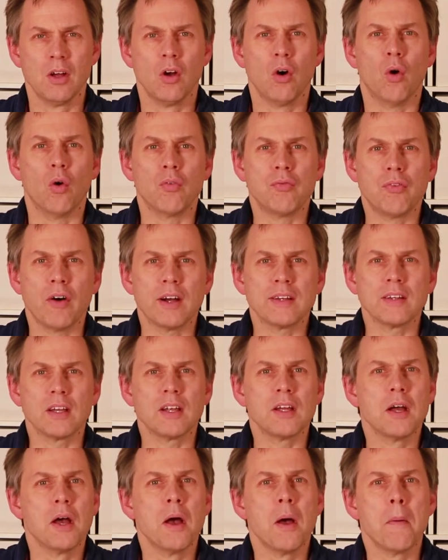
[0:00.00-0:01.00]
Or
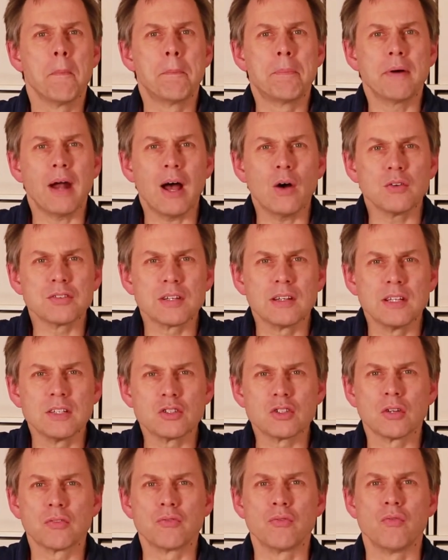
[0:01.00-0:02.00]
finally, browse a list
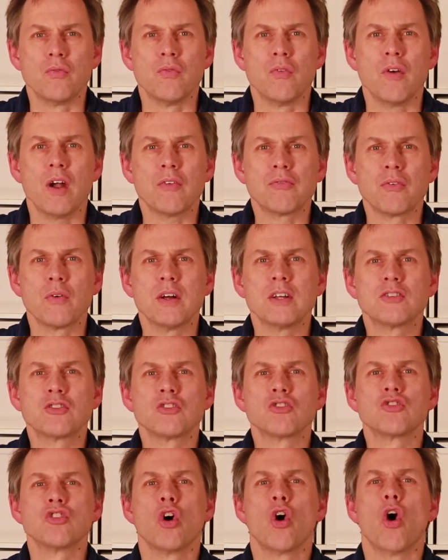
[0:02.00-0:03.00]
of
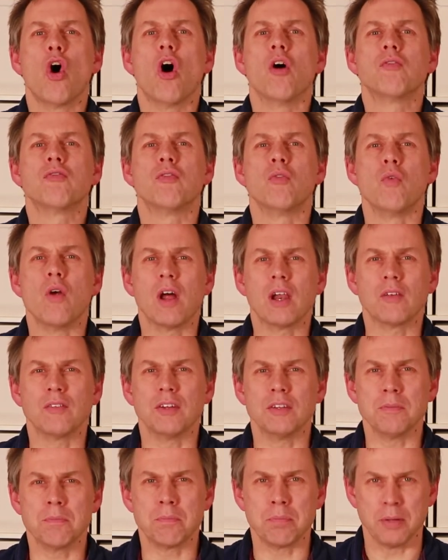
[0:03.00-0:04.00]
references of
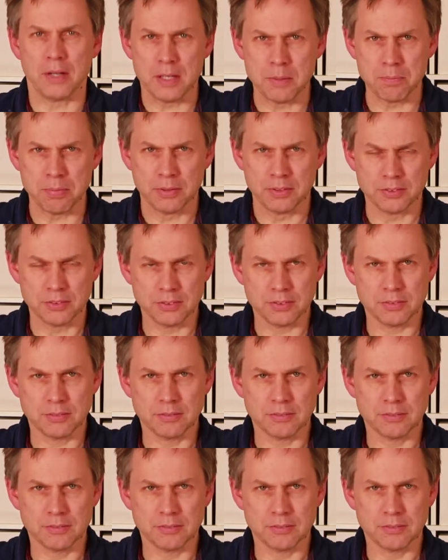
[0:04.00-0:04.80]
relevant papers.